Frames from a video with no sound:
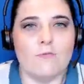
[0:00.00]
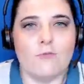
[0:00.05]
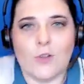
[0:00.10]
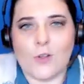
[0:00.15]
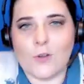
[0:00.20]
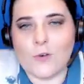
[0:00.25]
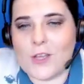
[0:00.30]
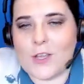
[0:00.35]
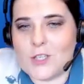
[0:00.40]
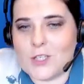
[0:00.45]

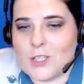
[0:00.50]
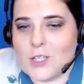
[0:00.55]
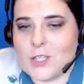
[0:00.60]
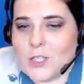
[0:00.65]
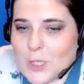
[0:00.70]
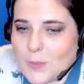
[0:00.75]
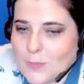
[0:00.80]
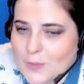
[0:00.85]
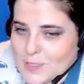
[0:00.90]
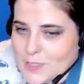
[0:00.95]
Croatian
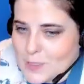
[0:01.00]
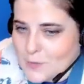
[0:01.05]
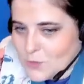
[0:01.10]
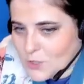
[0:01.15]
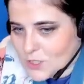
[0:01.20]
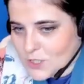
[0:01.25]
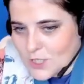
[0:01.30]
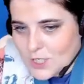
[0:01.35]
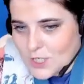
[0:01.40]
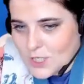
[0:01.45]
interpreters, we
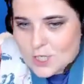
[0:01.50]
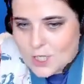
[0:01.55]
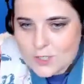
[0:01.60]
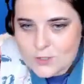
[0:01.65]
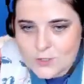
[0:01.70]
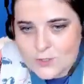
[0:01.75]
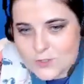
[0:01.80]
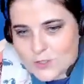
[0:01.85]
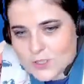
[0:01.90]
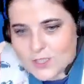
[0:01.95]
just got to
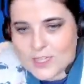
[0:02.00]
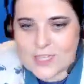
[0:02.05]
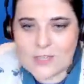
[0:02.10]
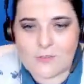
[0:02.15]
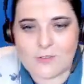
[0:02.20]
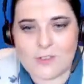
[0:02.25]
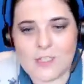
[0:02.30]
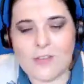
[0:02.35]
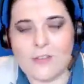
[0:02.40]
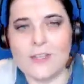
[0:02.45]
huddle together
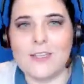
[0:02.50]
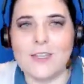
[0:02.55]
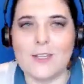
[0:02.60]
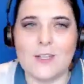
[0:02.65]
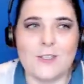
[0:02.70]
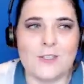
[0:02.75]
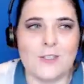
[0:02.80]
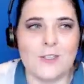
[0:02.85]
in our little